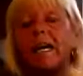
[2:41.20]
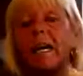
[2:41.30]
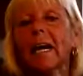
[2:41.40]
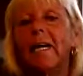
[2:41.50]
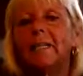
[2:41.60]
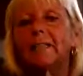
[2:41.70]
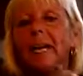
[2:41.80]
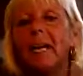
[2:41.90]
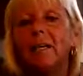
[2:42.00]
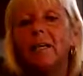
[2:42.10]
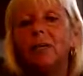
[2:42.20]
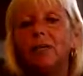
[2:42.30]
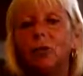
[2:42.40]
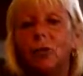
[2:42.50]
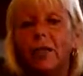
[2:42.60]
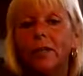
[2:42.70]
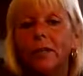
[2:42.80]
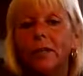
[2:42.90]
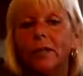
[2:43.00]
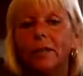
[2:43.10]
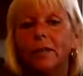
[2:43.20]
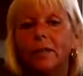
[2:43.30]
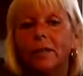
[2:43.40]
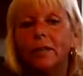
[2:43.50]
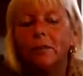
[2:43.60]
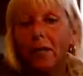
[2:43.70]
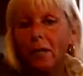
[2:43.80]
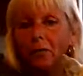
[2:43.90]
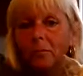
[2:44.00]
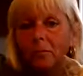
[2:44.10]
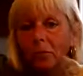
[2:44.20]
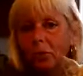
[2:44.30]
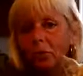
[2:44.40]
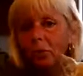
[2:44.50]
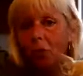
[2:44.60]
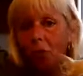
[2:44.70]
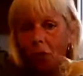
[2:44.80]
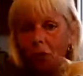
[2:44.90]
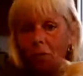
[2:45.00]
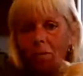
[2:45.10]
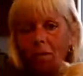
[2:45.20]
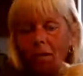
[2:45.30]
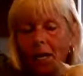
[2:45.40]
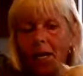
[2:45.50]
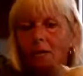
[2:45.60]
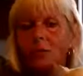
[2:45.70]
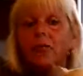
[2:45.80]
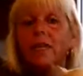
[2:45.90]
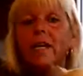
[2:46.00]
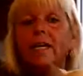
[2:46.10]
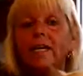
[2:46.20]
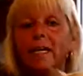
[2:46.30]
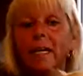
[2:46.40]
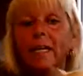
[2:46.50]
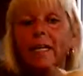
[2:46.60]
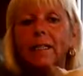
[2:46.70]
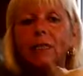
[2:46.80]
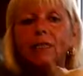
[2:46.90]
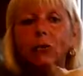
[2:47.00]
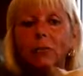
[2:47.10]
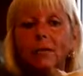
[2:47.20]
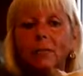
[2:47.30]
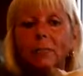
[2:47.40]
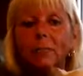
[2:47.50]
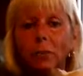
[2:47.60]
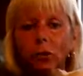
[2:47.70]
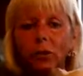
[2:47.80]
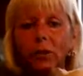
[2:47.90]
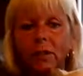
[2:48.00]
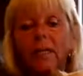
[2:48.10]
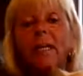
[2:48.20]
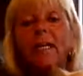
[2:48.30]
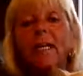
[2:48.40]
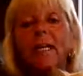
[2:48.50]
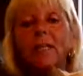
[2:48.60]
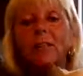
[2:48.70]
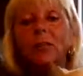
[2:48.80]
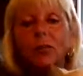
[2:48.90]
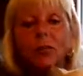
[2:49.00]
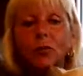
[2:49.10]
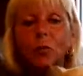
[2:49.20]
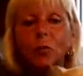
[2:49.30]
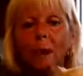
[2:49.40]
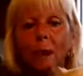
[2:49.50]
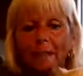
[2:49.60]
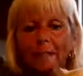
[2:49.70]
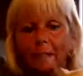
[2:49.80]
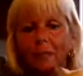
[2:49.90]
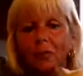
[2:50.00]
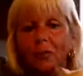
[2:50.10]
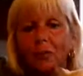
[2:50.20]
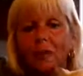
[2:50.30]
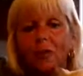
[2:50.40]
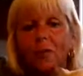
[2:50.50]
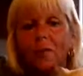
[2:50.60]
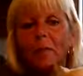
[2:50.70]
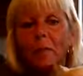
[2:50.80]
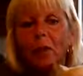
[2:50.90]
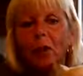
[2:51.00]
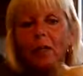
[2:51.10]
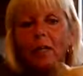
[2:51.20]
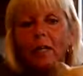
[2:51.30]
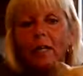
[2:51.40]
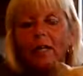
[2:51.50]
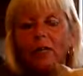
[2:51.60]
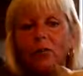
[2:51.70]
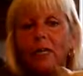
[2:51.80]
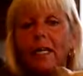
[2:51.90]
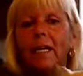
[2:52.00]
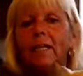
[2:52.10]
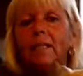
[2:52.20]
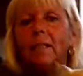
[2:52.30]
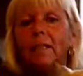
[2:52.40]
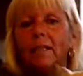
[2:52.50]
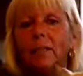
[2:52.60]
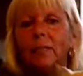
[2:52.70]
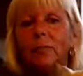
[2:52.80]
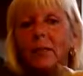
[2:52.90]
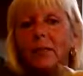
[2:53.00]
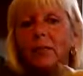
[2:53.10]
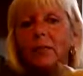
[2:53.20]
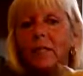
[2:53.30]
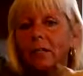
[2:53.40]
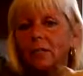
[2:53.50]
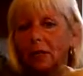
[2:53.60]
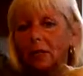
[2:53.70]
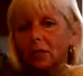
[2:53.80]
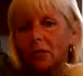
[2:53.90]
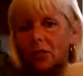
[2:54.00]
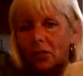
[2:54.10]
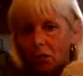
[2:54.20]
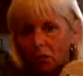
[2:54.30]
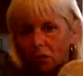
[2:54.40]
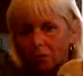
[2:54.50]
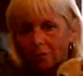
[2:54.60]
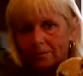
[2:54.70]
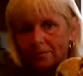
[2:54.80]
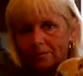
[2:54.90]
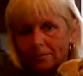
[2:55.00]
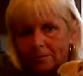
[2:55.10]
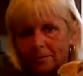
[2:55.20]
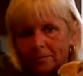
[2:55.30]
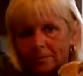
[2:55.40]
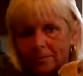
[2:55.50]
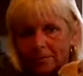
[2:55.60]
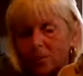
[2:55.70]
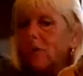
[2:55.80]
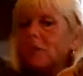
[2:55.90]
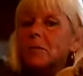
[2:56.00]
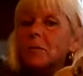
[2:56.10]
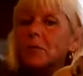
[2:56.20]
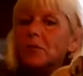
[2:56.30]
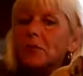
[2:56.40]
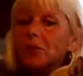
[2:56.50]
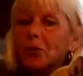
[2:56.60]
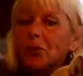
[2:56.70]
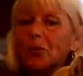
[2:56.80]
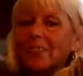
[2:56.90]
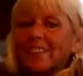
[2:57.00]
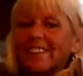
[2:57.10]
And I took it back on the bus home. It was a rainy day and I rolled it in mud and got it all wet on the way home in the park and took it in and announced that I found this dog. So that was my first dog.